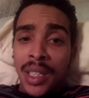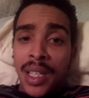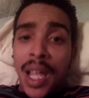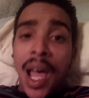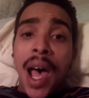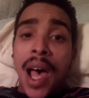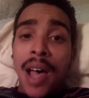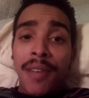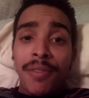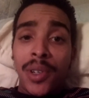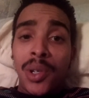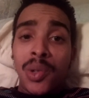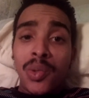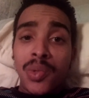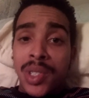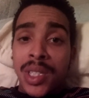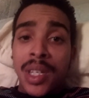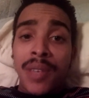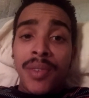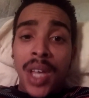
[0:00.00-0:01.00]
The
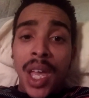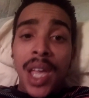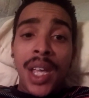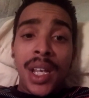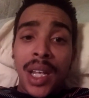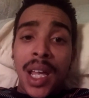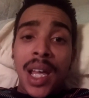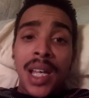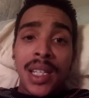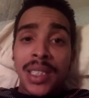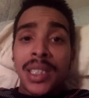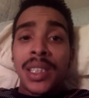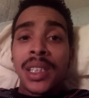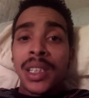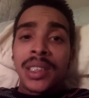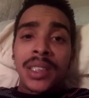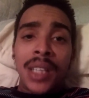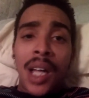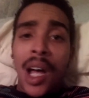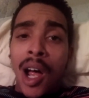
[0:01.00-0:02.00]
iPhone 7, 8, 9,
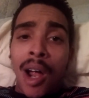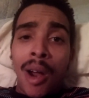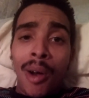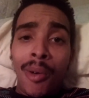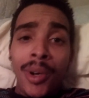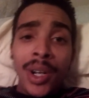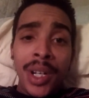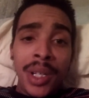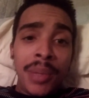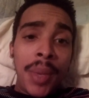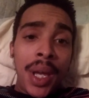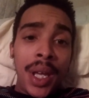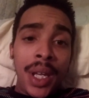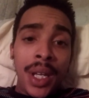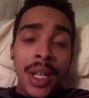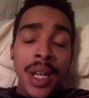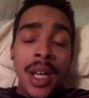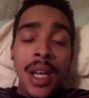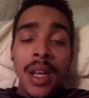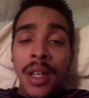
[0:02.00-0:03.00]
10 is already
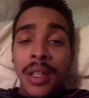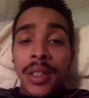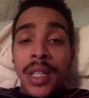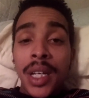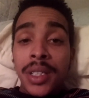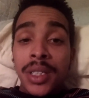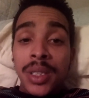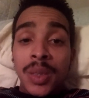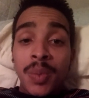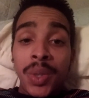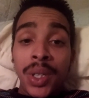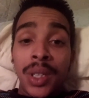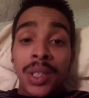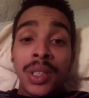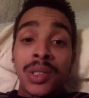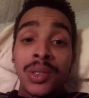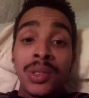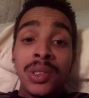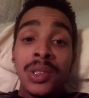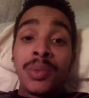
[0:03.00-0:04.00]
made. They just pick
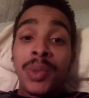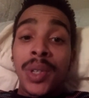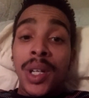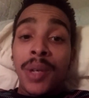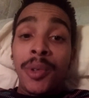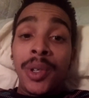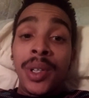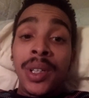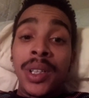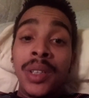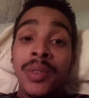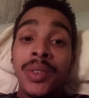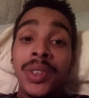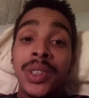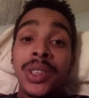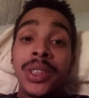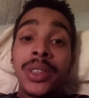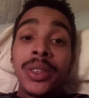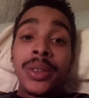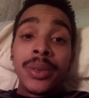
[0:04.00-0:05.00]
and choose when they want to give
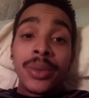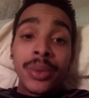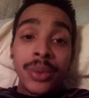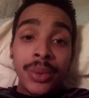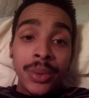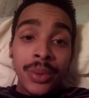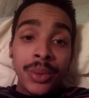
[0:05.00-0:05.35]
it to you.